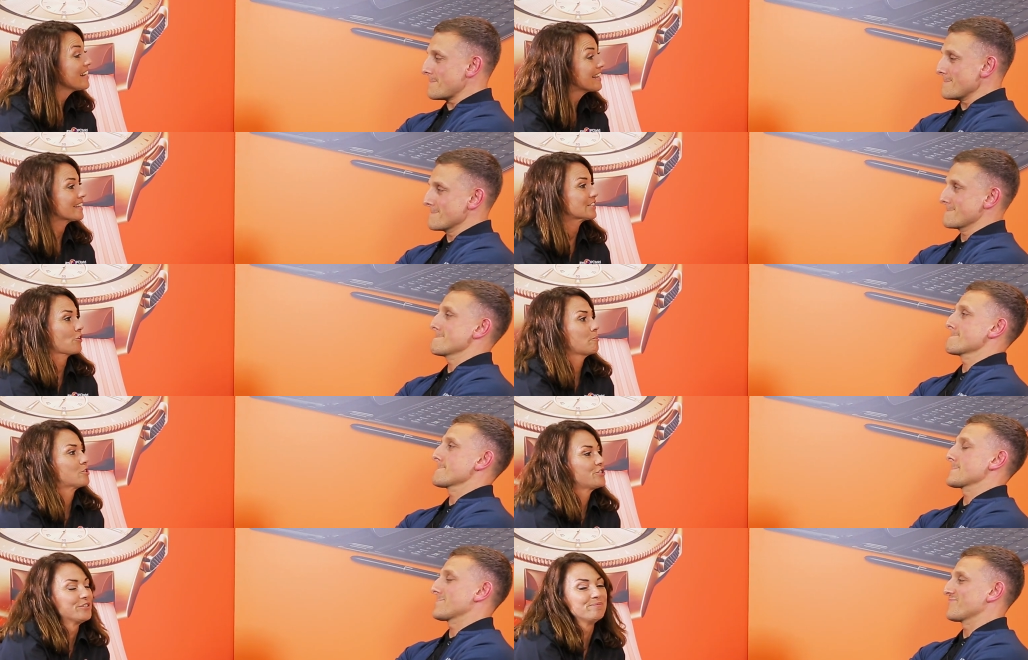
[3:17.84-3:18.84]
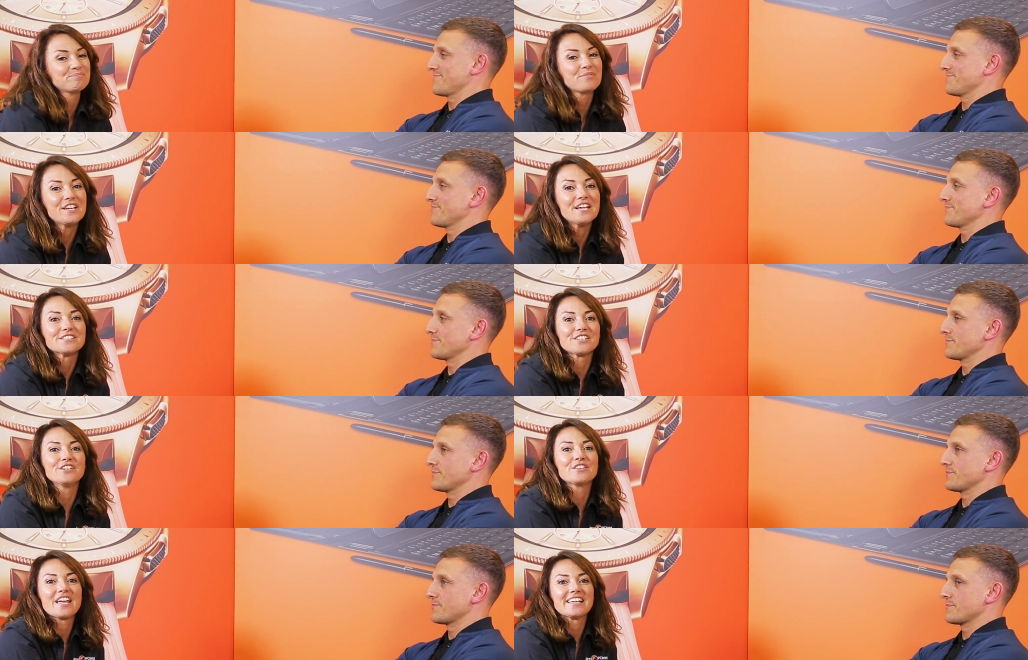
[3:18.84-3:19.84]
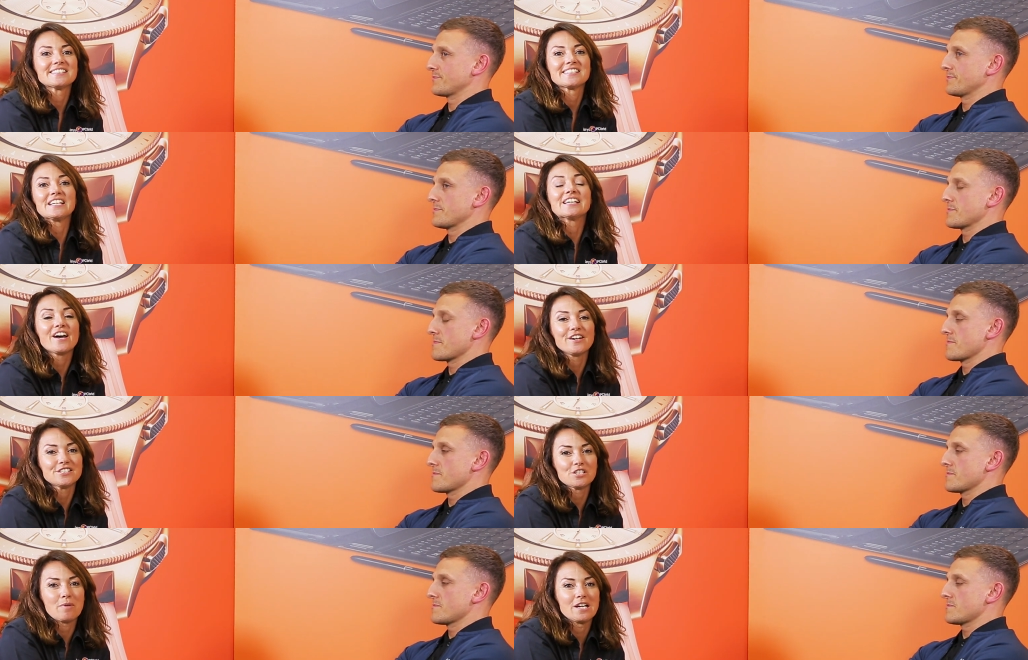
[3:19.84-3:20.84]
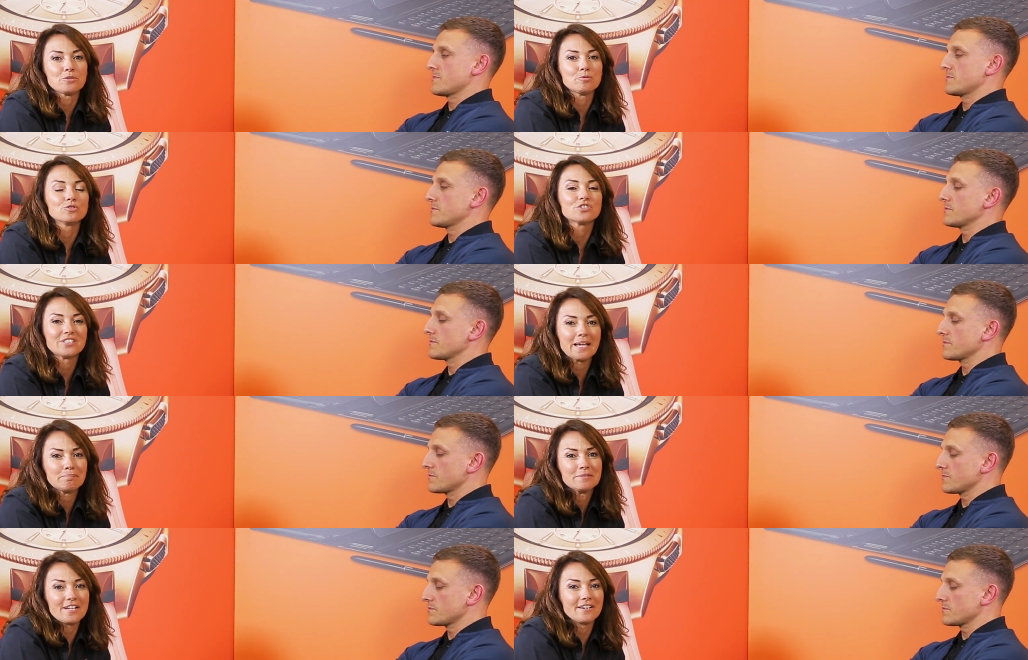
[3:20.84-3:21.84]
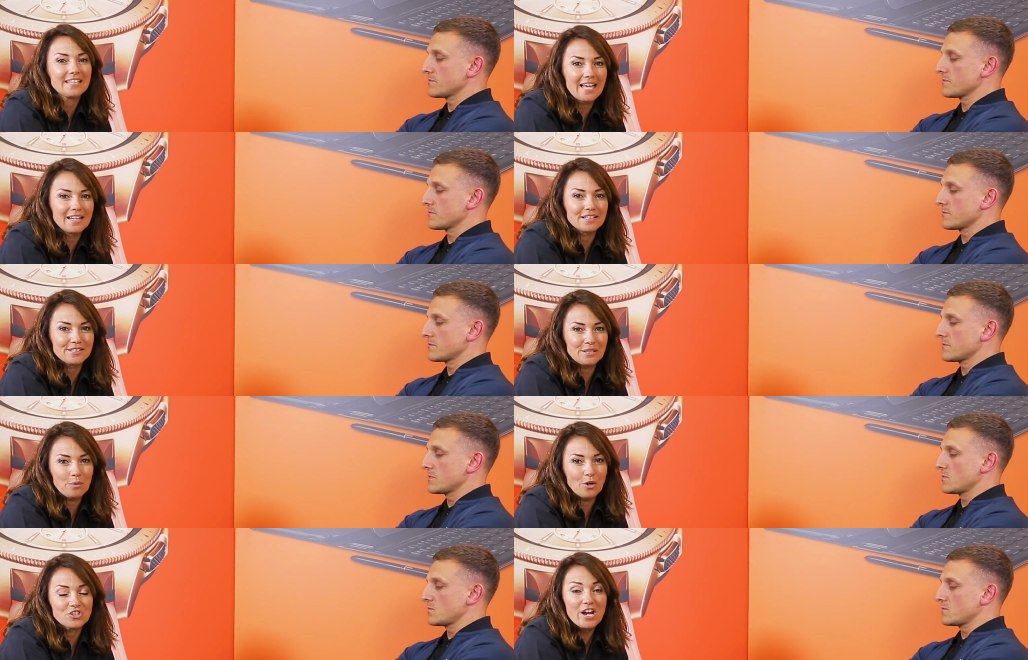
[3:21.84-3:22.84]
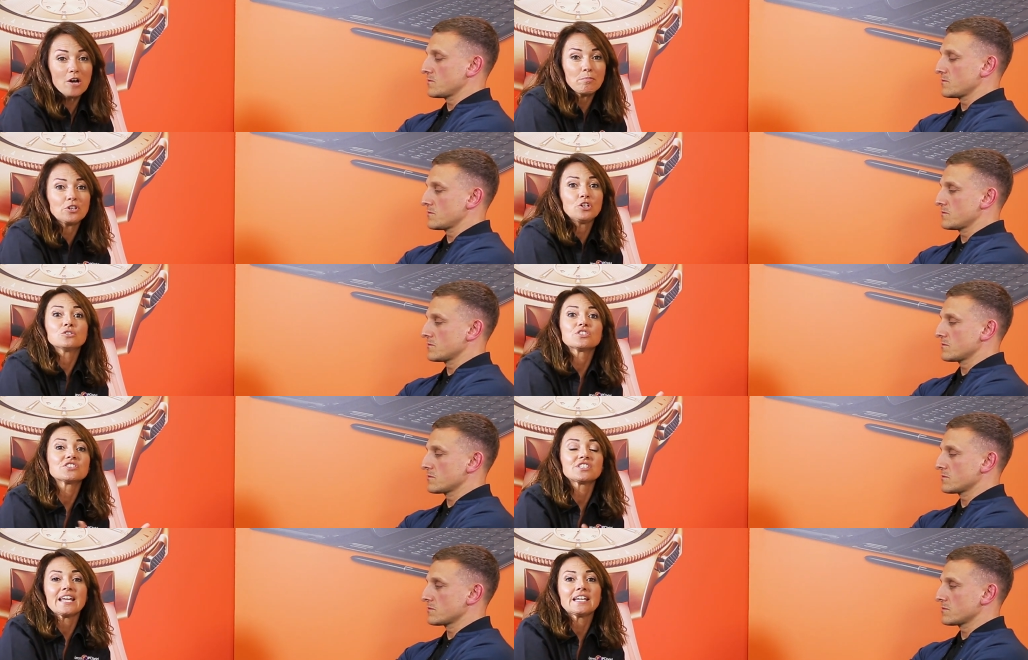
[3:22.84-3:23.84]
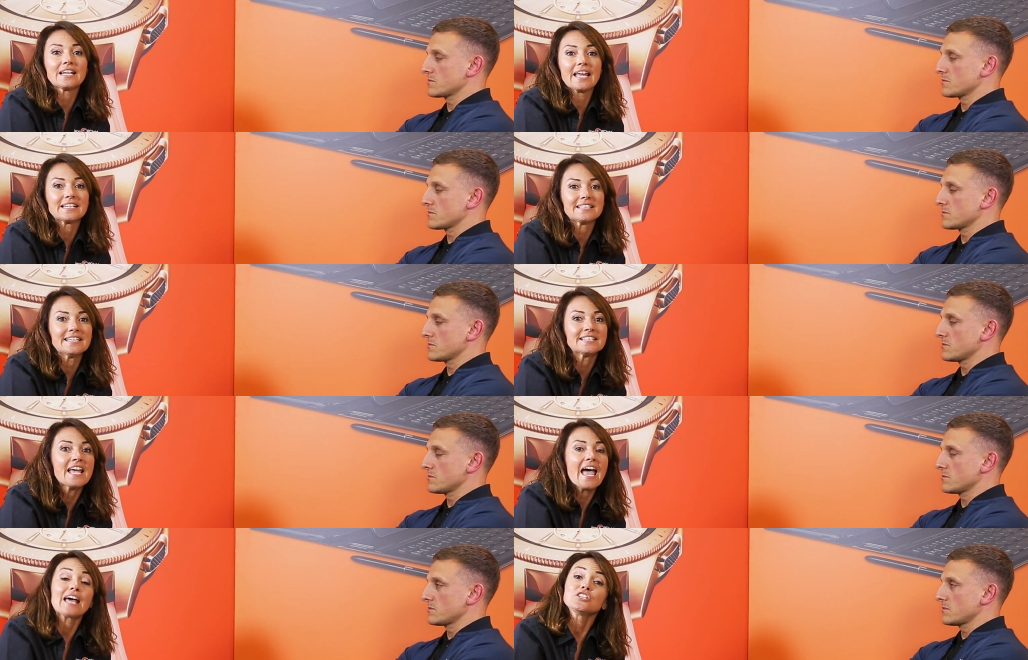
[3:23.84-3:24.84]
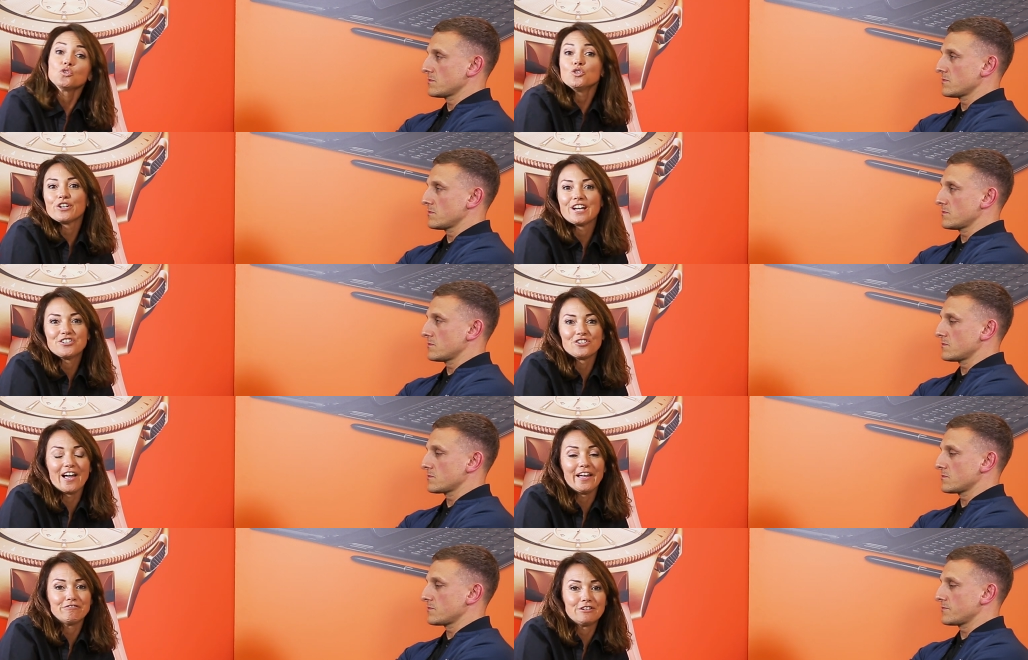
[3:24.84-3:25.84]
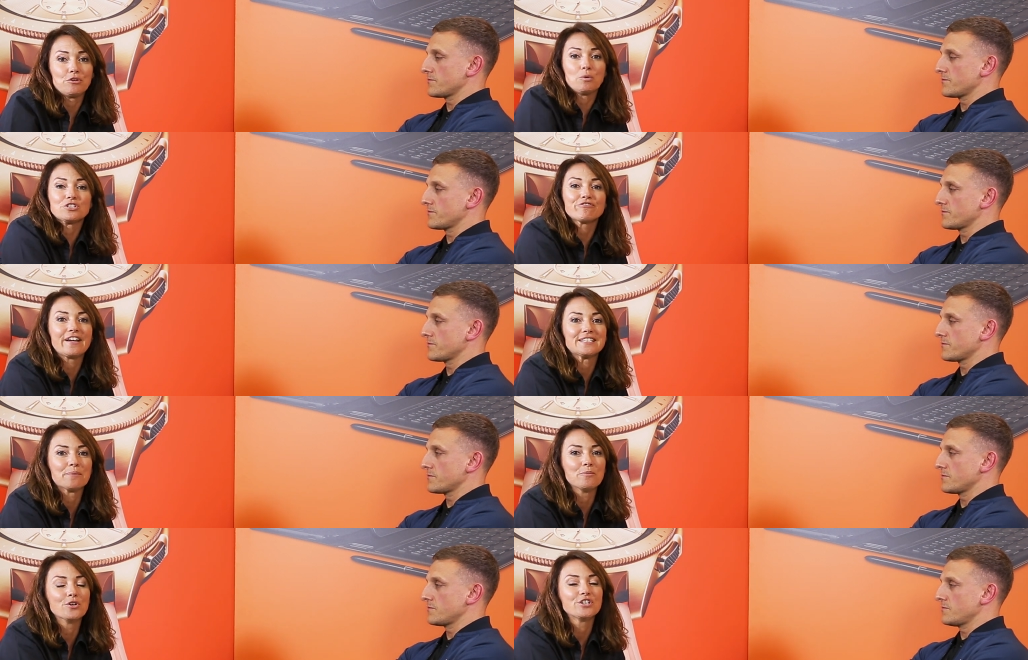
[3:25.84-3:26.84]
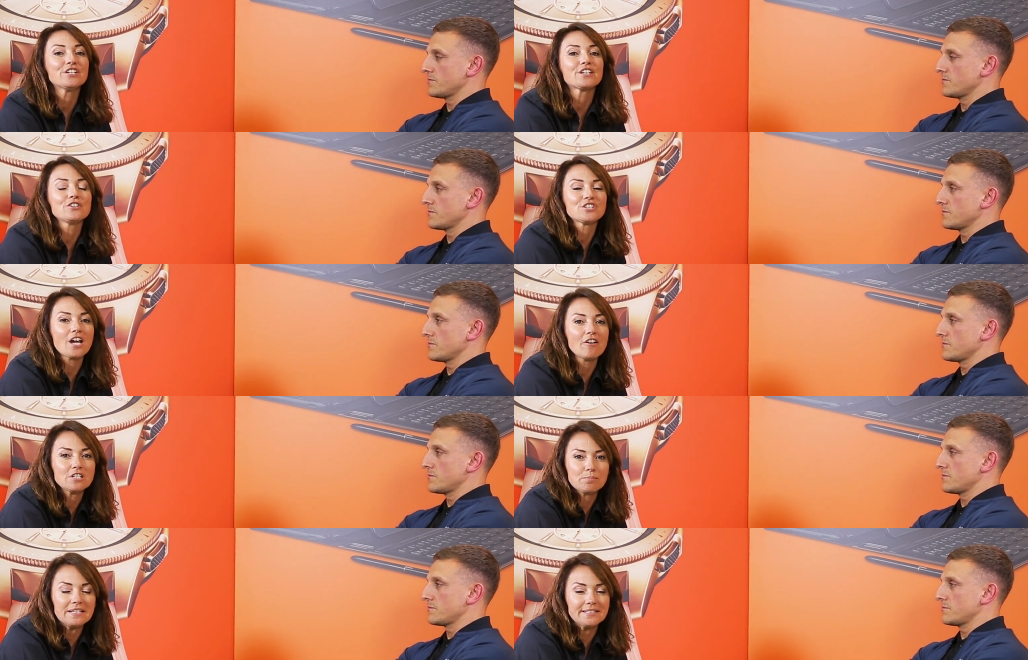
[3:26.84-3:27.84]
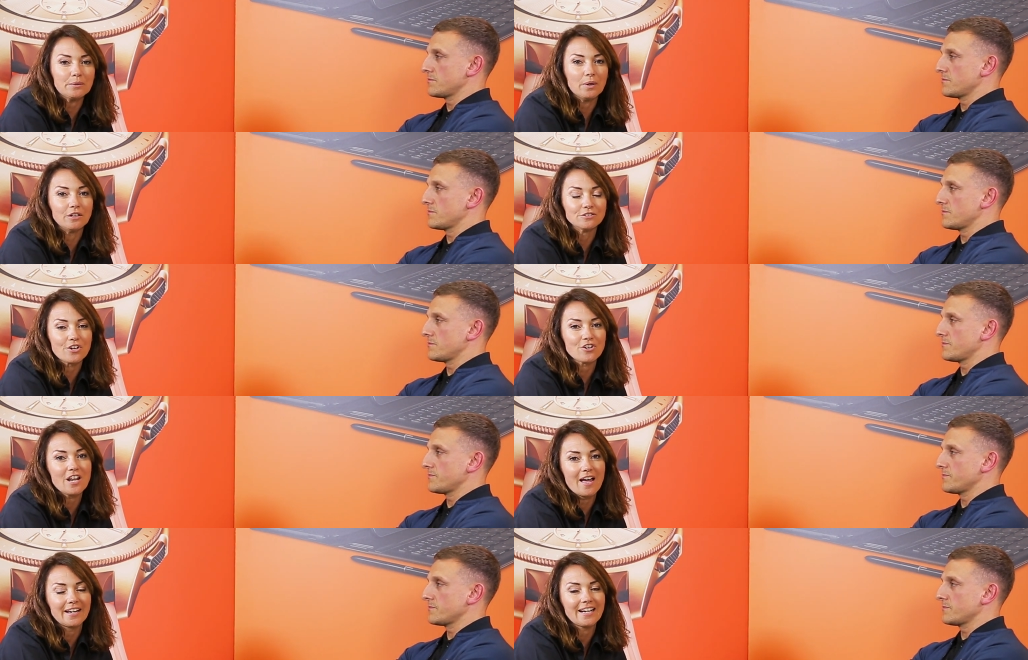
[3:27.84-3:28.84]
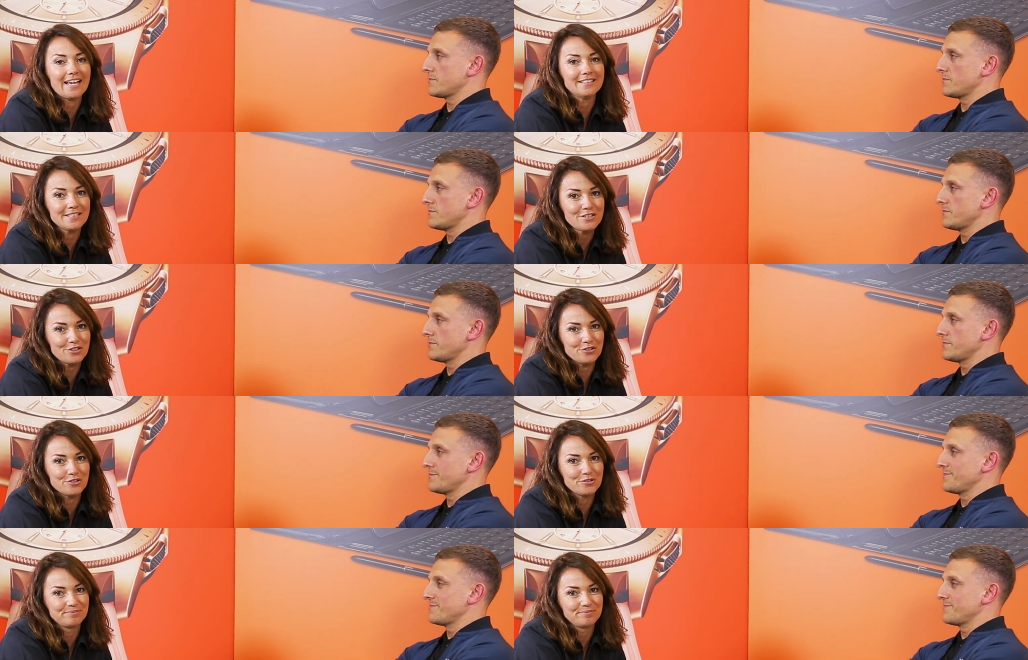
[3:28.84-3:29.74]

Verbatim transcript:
Speaker 1: Great, thanks very much, Shaun. So that's the customisable Samsung Galaxy Watch, helping you to stay connected and to organise your life. And if you want to find out more, you can go to Currys PC World online and in store.